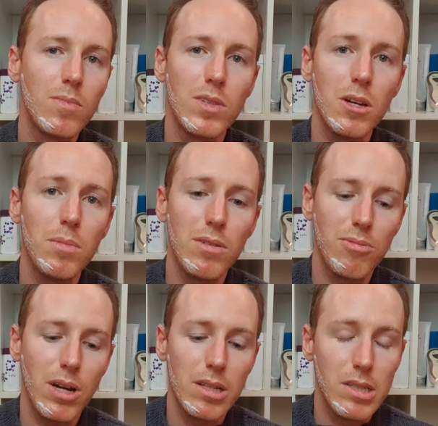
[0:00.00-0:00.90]
Don't be
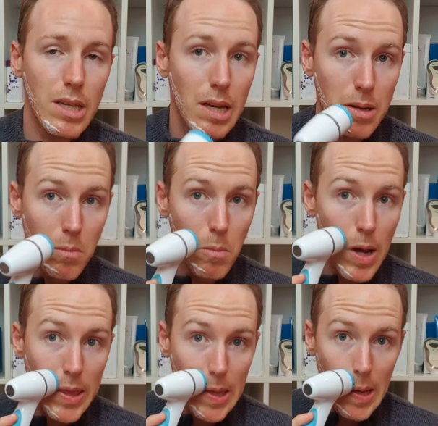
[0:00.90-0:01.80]
afraid to get it
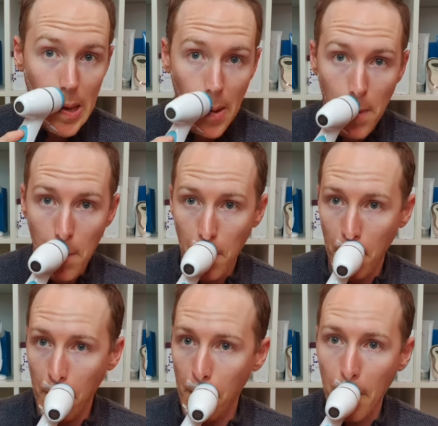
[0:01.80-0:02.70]
wet there.
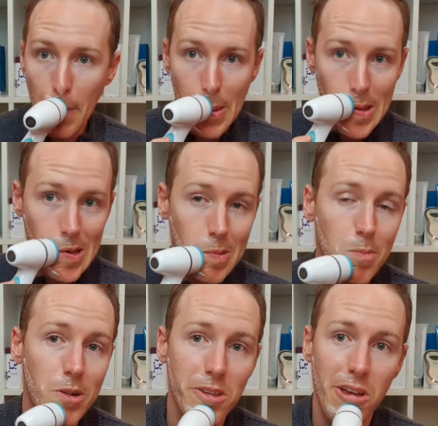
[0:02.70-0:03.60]
Just
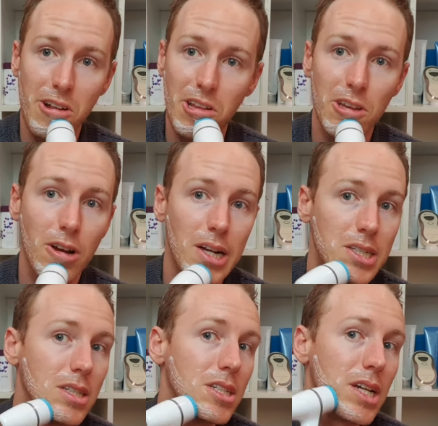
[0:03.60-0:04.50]
pretend that you're
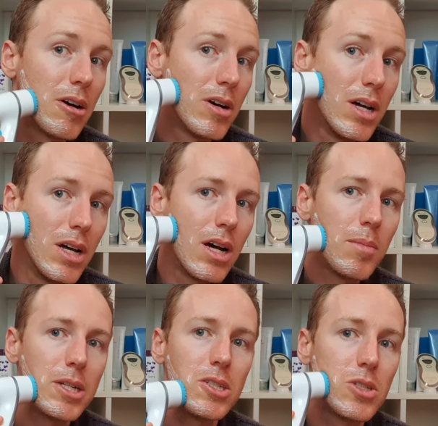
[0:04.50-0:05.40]
actually in the shower. I
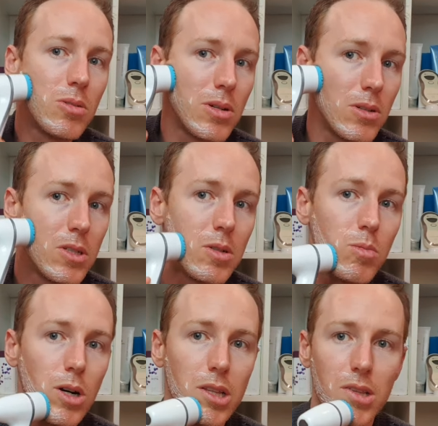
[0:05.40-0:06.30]
might just do it on just
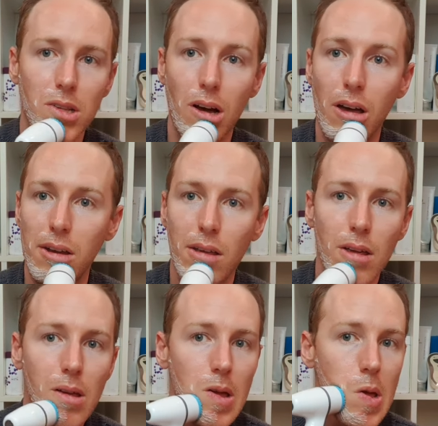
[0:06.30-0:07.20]
one side
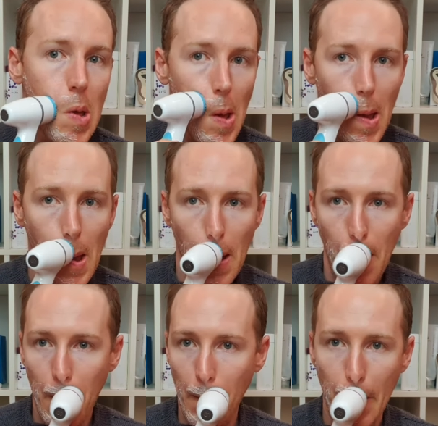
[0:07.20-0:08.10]

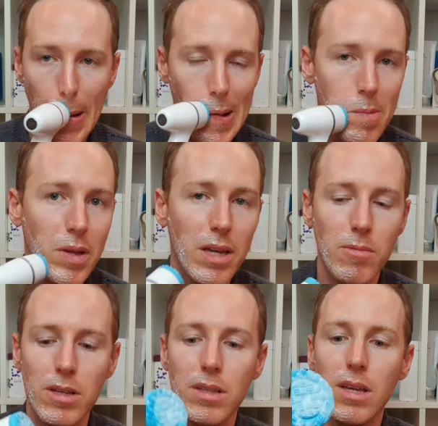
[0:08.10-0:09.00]
just to
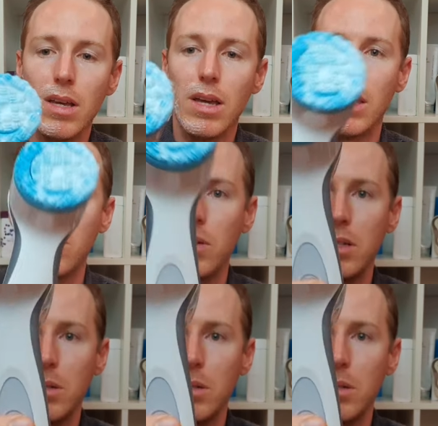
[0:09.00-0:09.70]
begin with. And then we